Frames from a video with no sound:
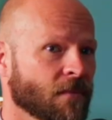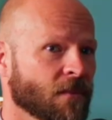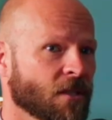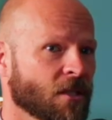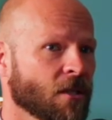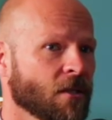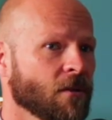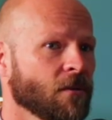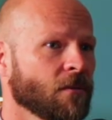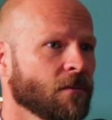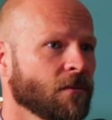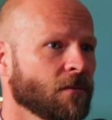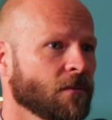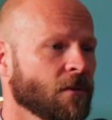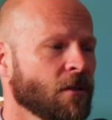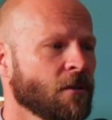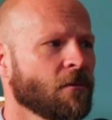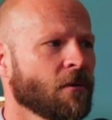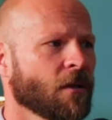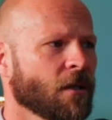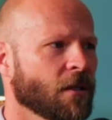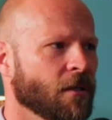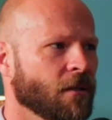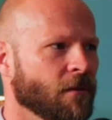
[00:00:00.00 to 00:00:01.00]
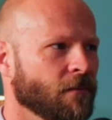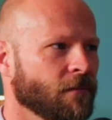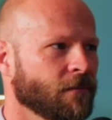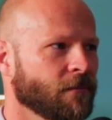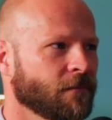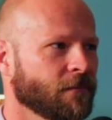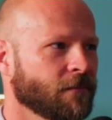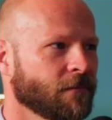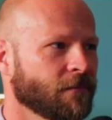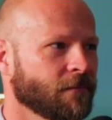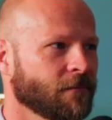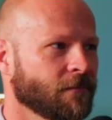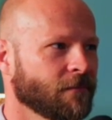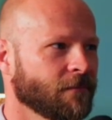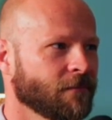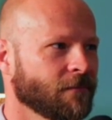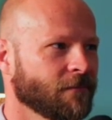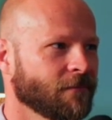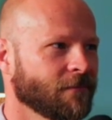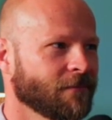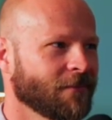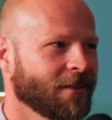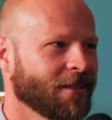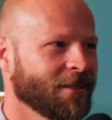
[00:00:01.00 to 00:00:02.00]
So, who are you?
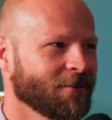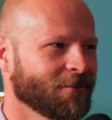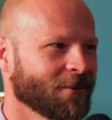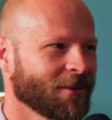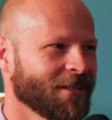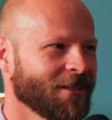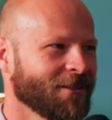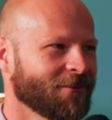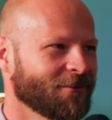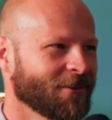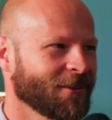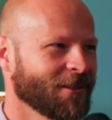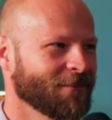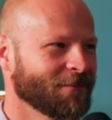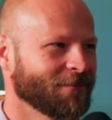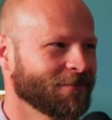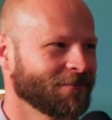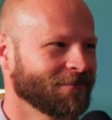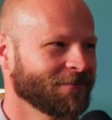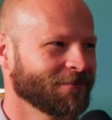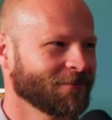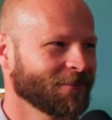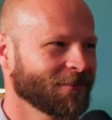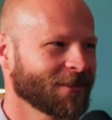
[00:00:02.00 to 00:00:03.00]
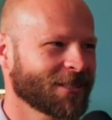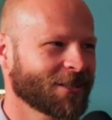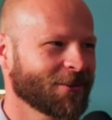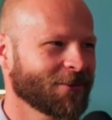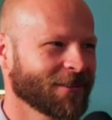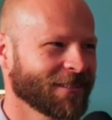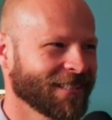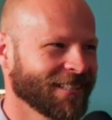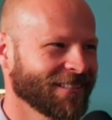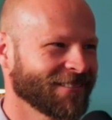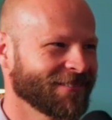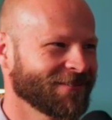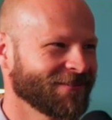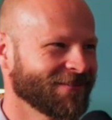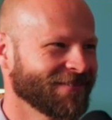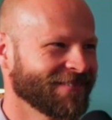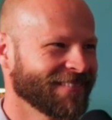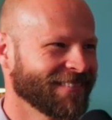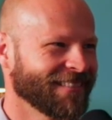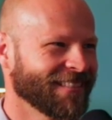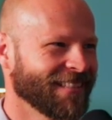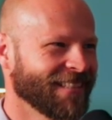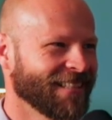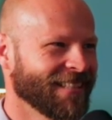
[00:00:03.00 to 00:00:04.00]
And where are you from? What's going on?
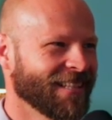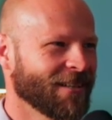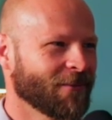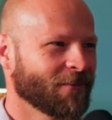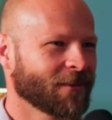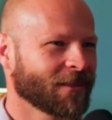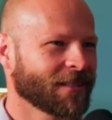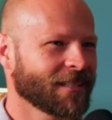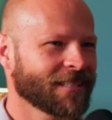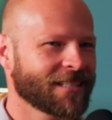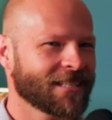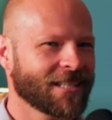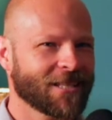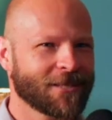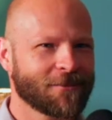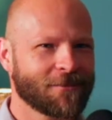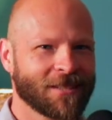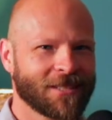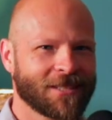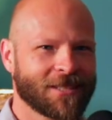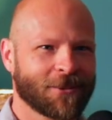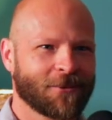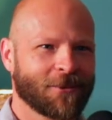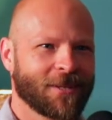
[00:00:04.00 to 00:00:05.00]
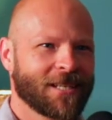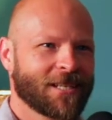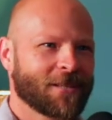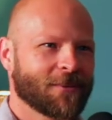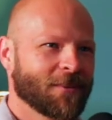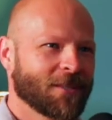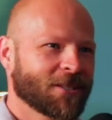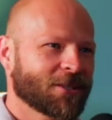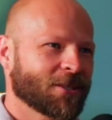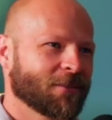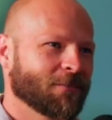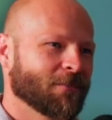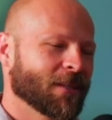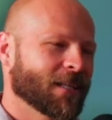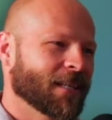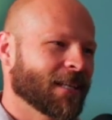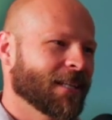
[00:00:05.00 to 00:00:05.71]
We're going to talk about the Great Commission, but